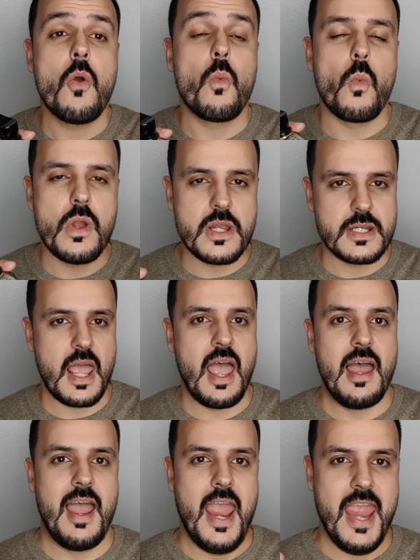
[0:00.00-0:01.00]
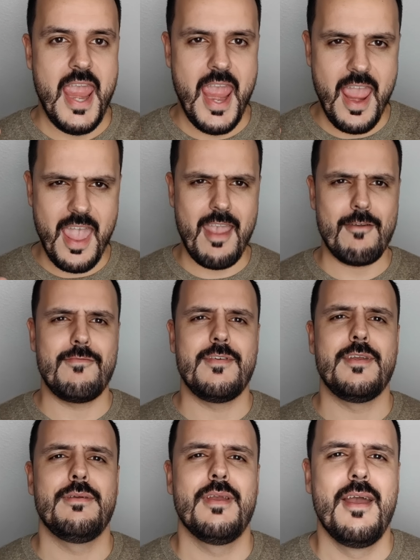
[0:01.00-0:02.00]
with a
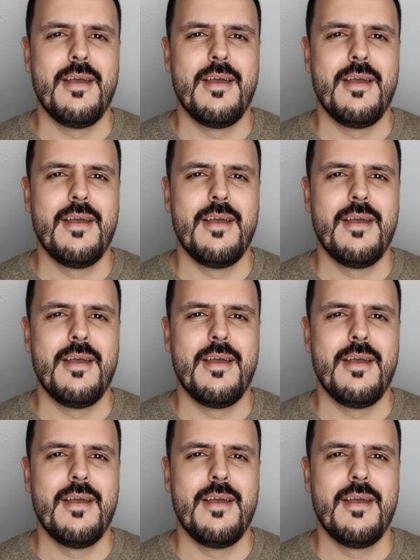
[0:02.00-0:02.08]
heavy,